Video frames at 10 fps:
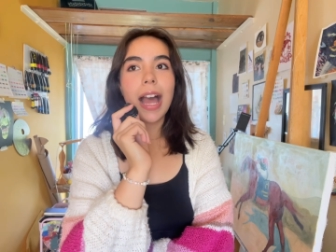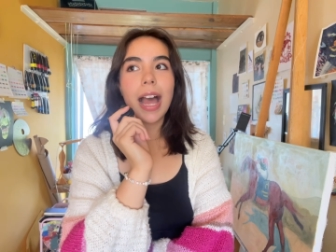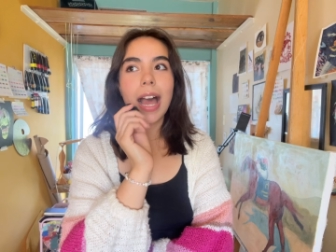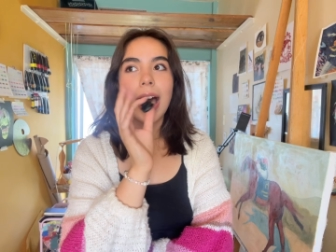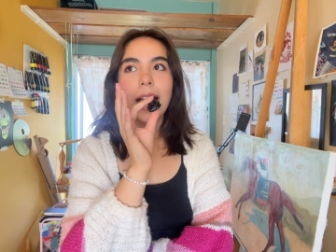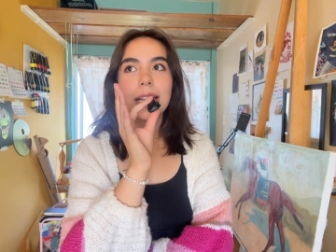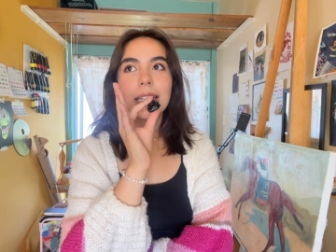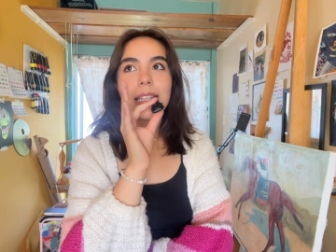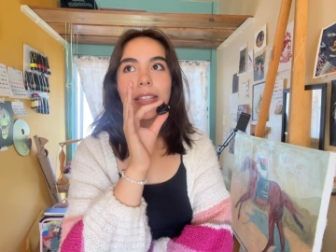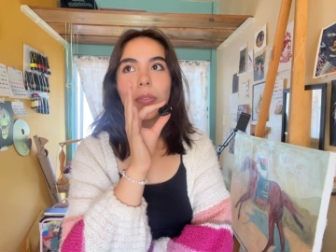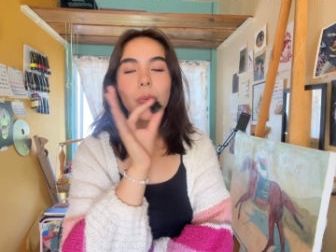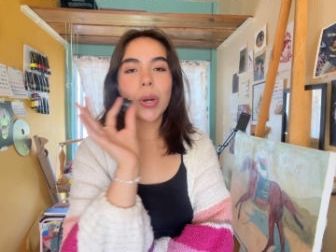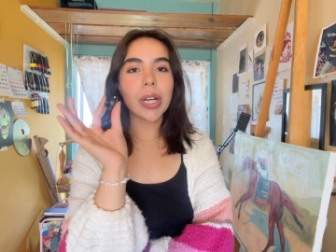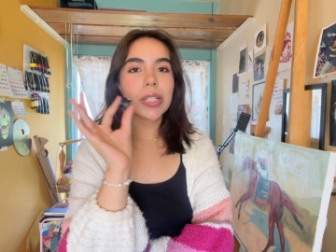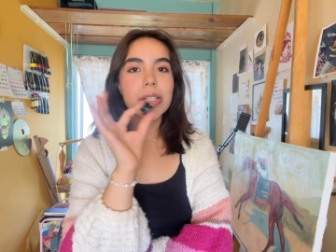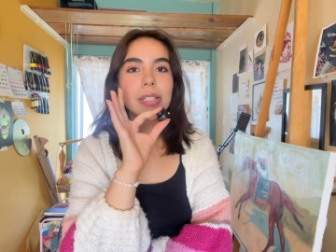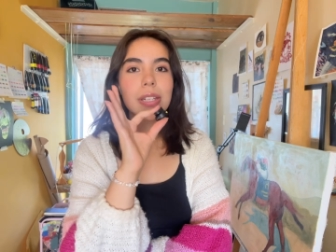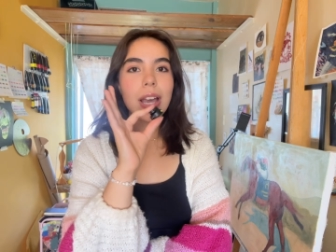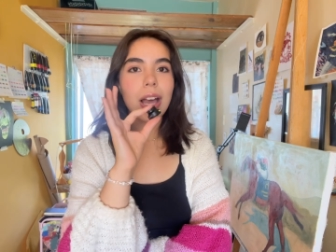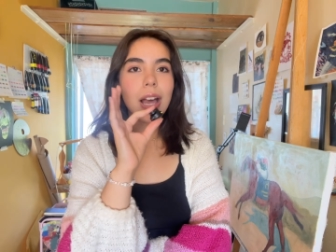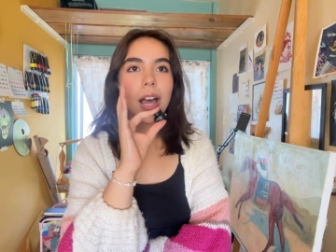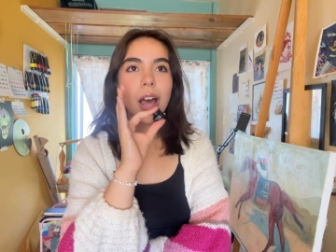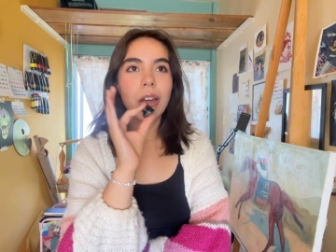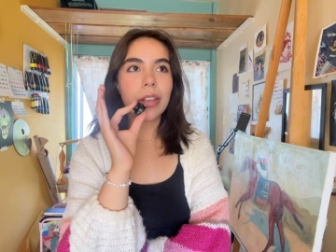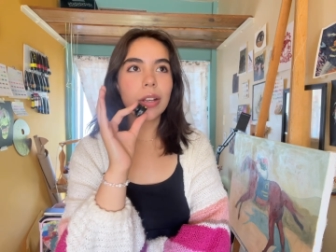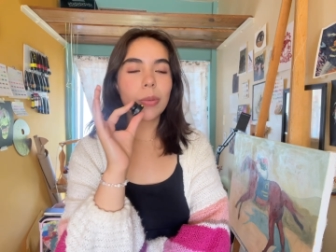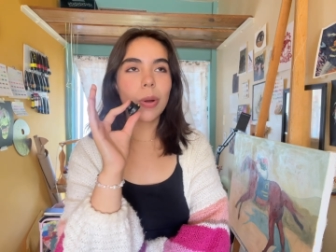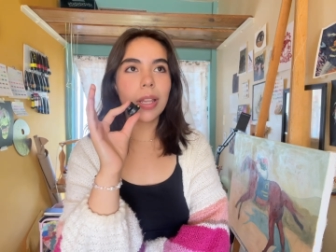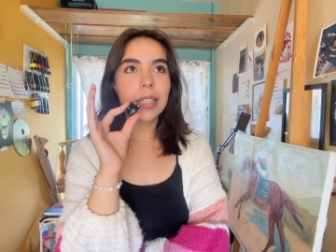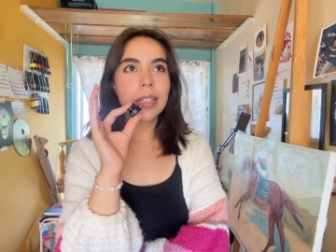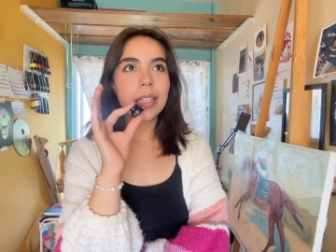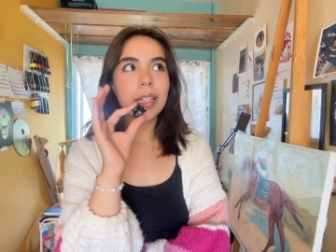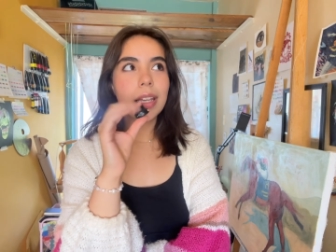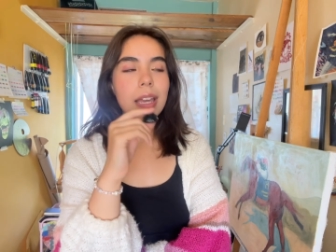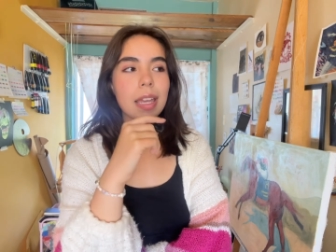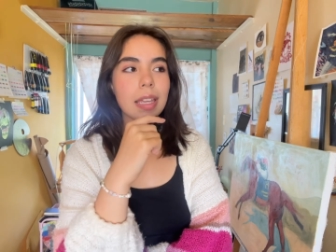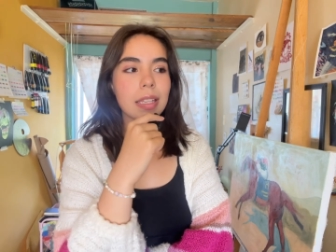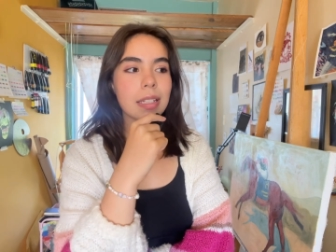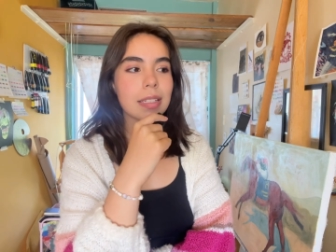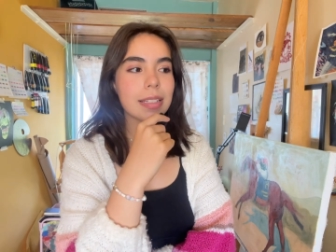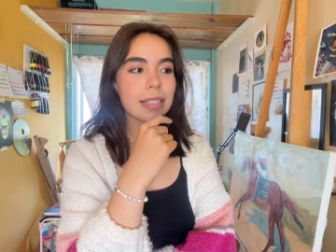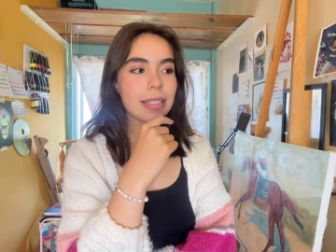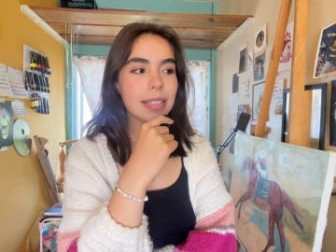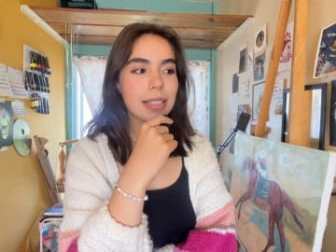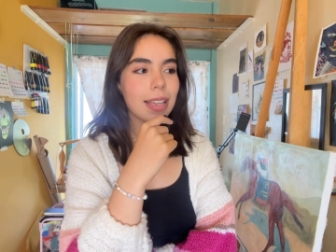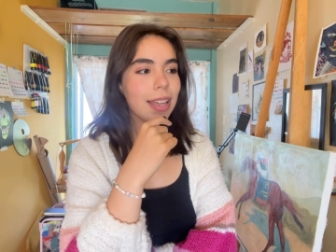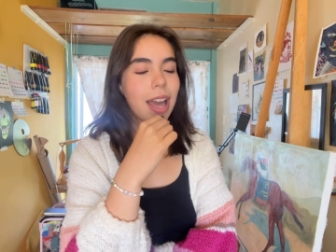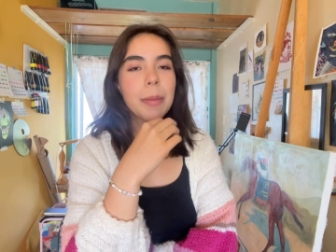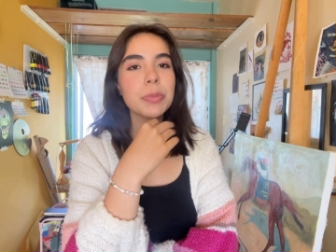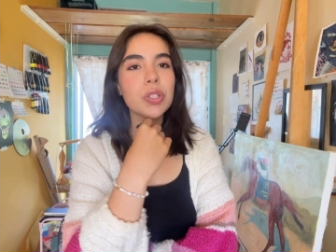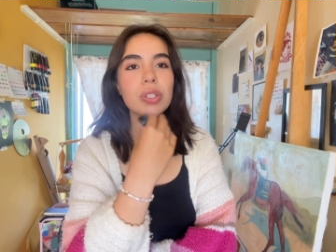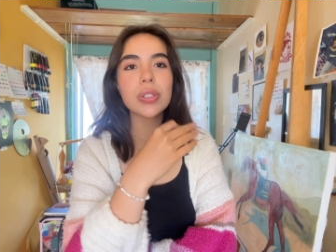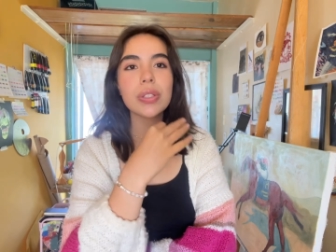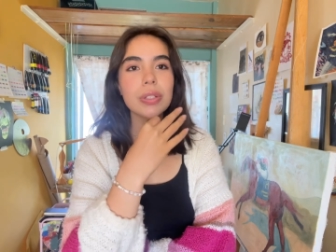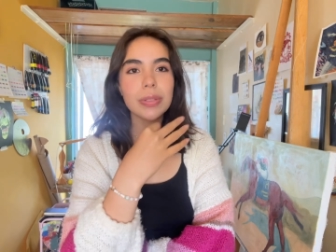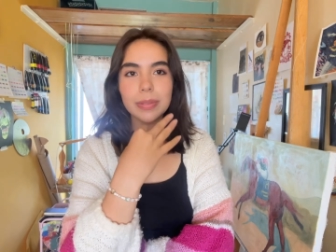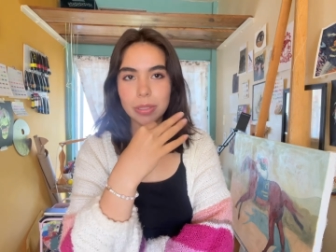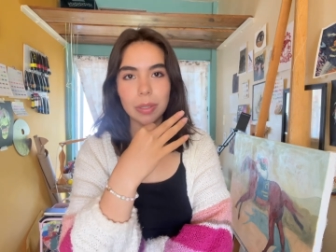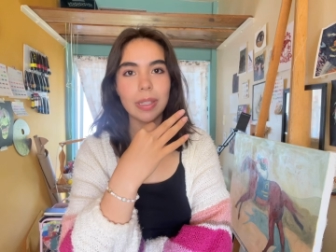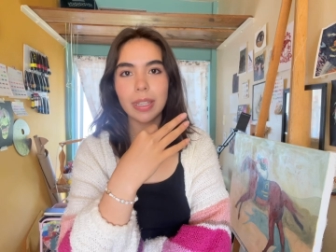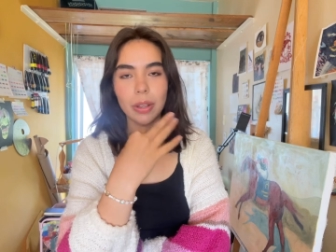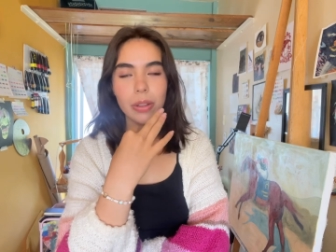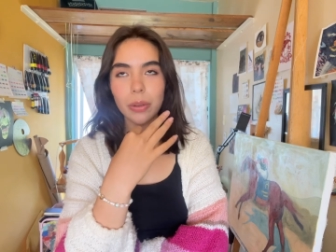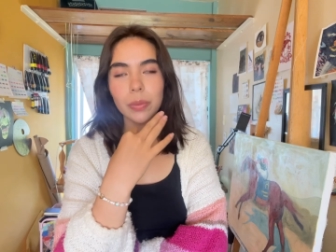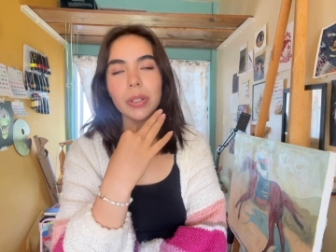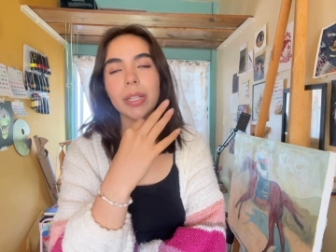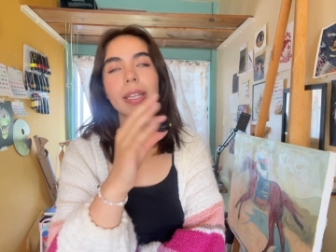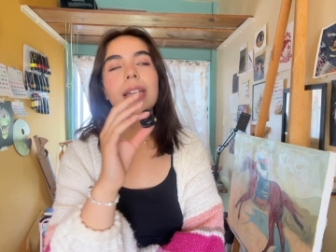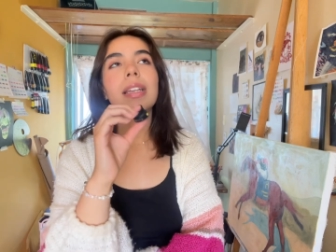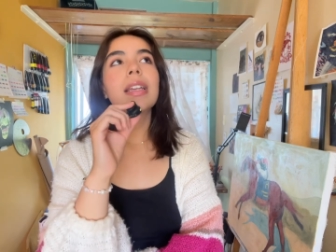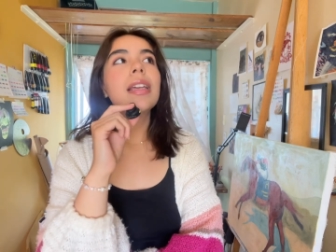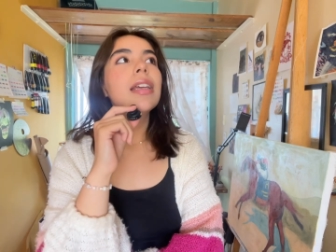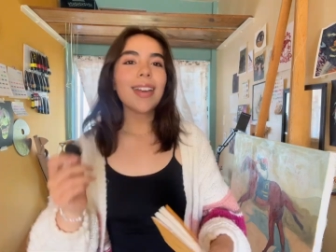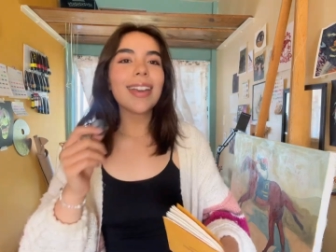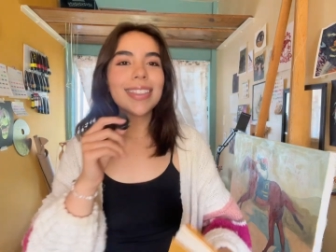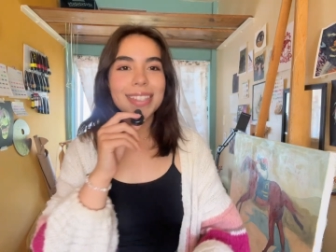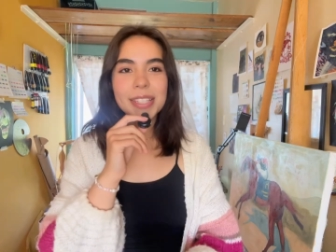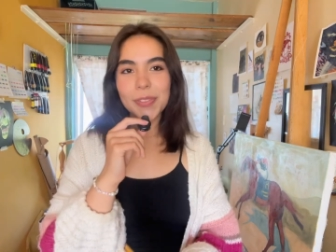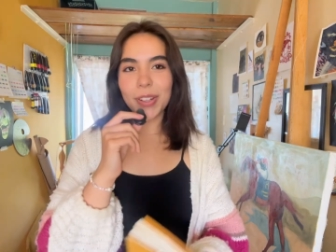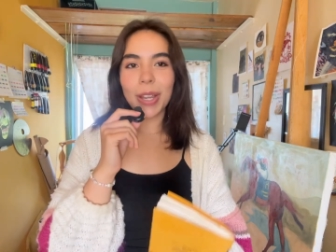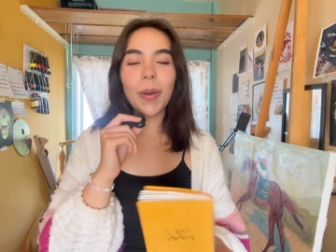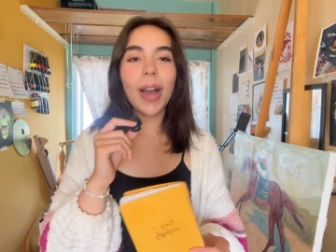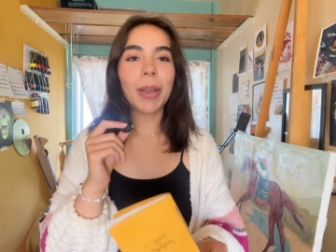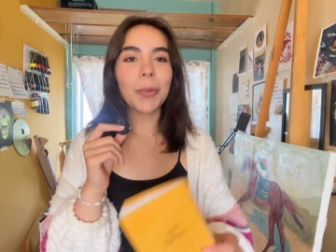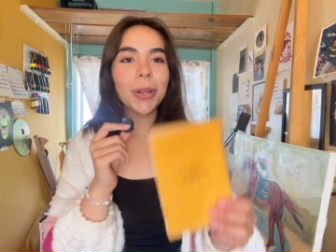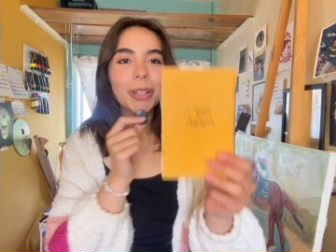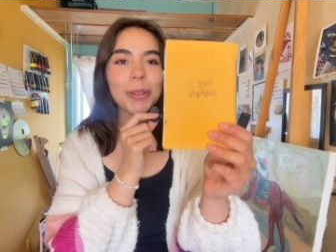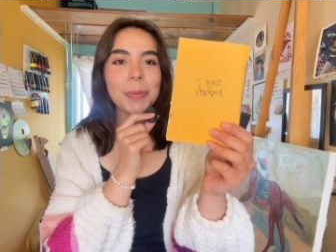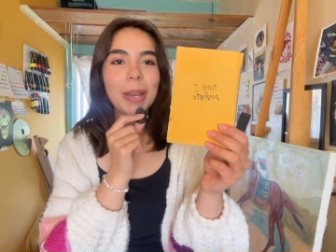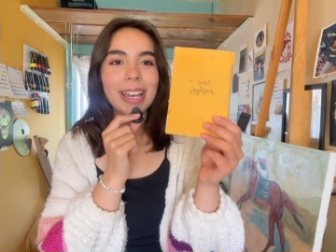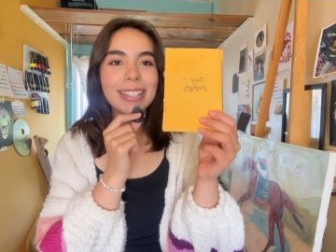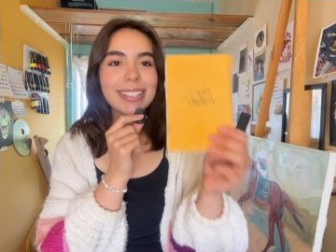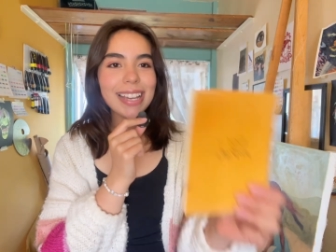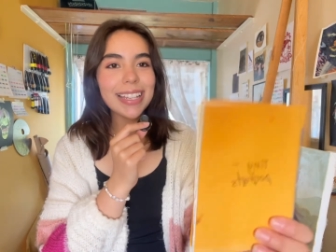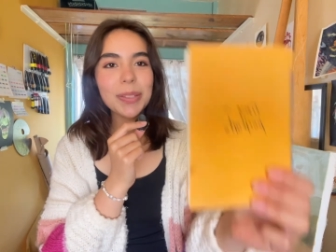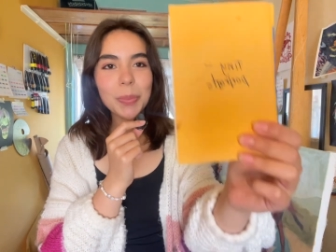had the worst audio quality and I'm just doing it all over again. In this video, I work on my tiny